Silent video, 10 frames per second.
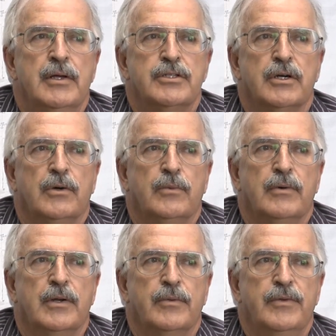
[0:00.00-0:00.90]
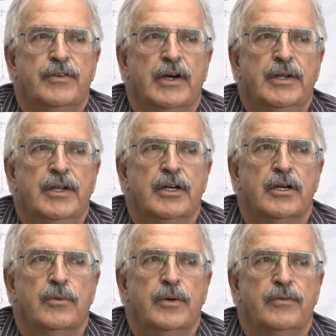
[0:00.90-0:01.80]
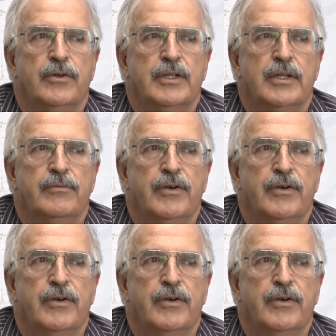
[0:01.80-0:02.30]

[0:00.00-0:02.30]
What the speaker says: So what we've done here, we've looked at